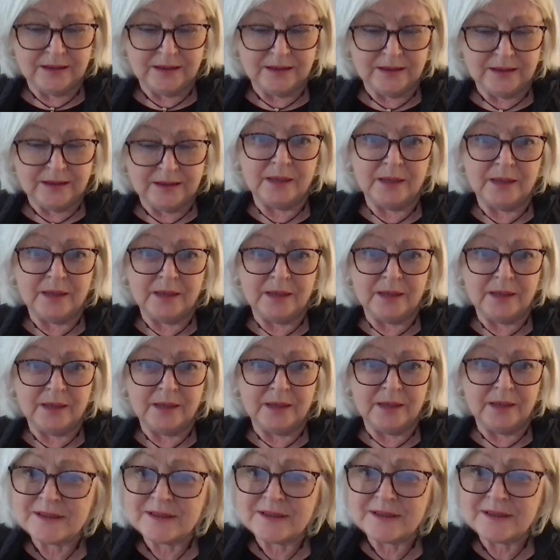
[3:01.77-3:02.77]
Now, I
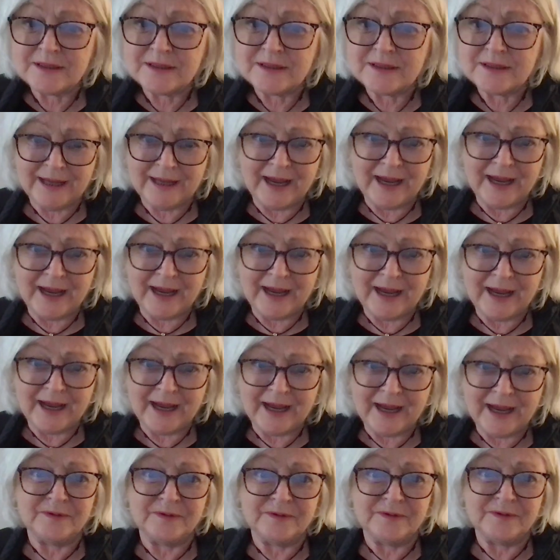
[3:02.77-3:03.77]
mentioned this in class
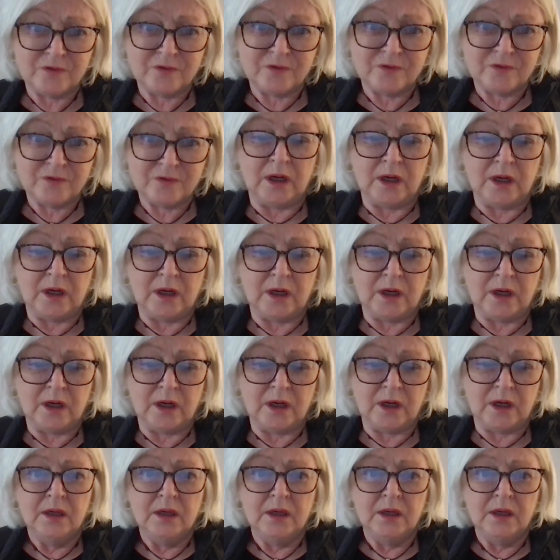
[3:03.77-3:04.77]
before.
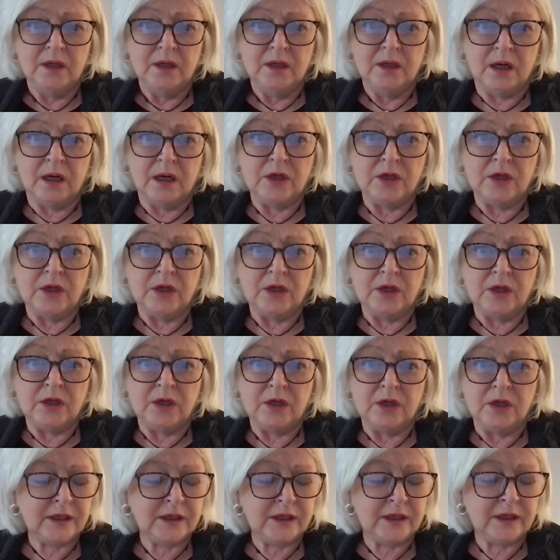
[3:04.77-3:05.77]
Uh, a
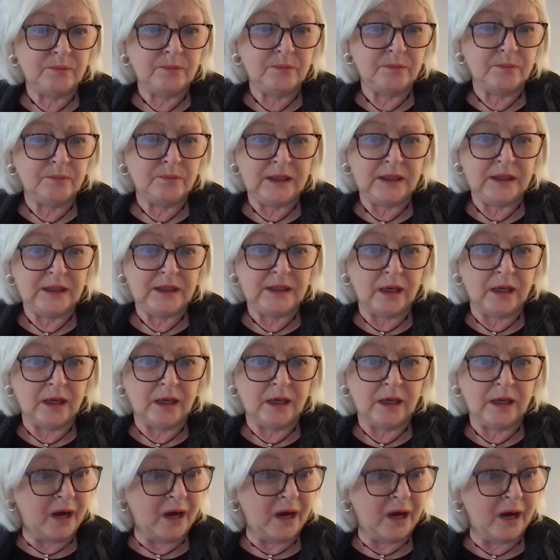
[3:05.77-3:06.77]
unit can be a
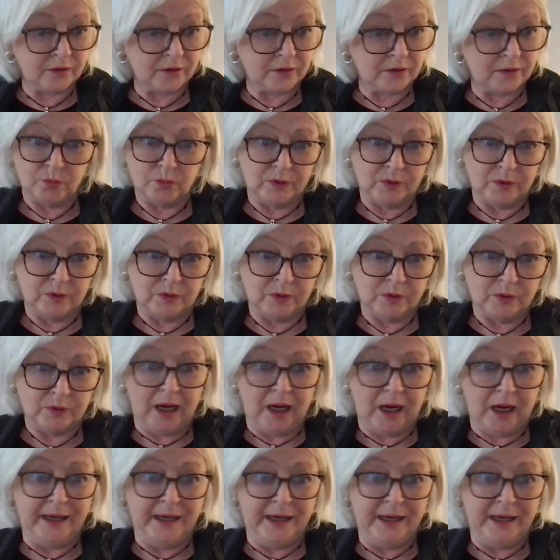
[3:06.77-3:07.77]
bottle, one
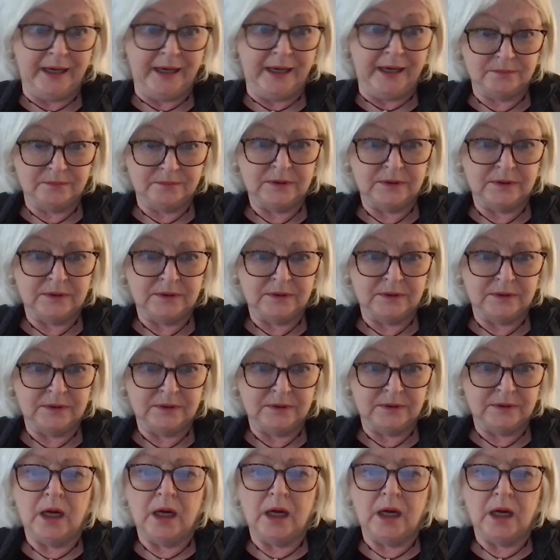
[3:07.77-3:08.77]
item.
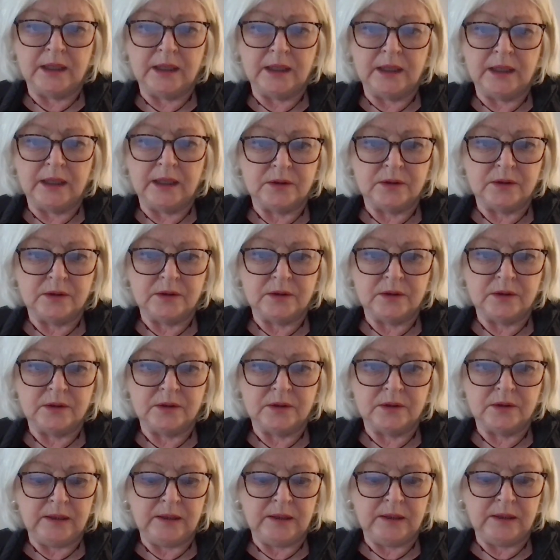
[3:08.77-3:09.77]
Uh, it could
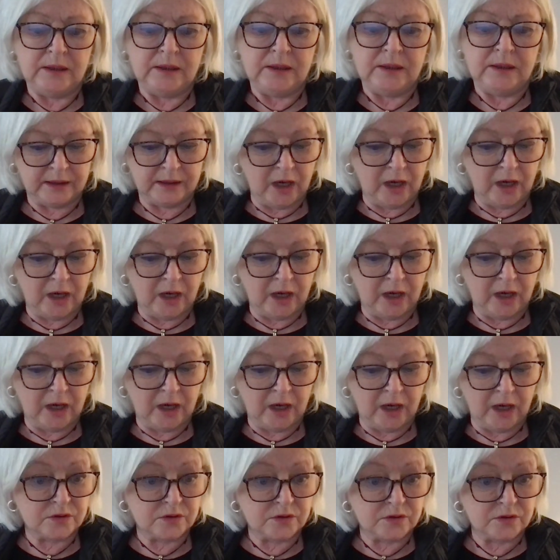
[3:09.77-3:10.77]
be in a
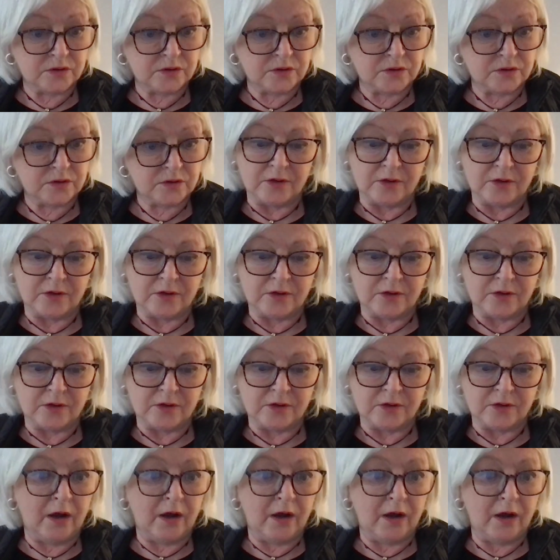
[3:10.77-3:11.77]
carton, so you got
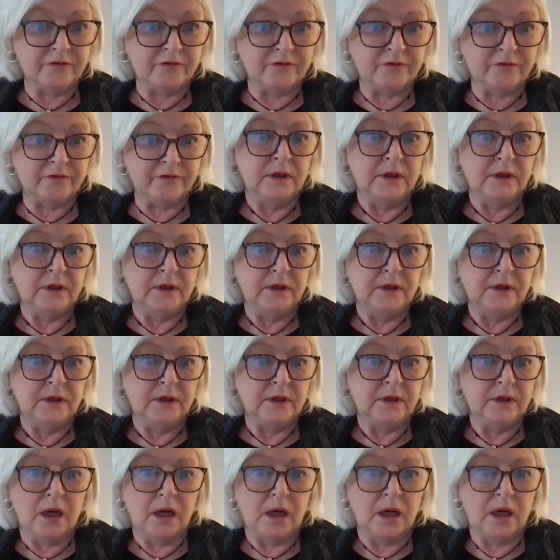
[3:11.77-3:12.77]
12
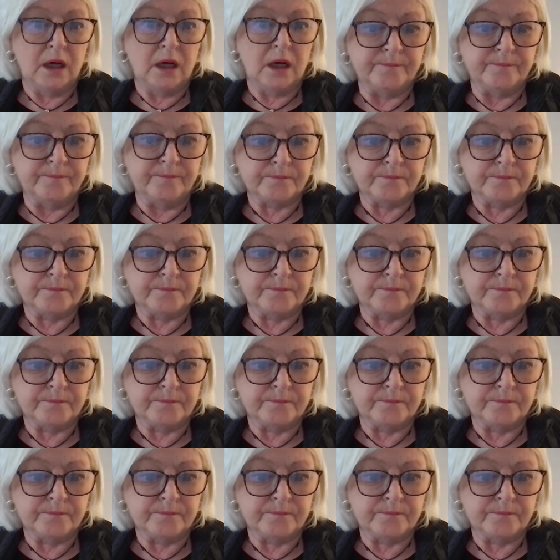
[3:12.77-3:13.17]
um,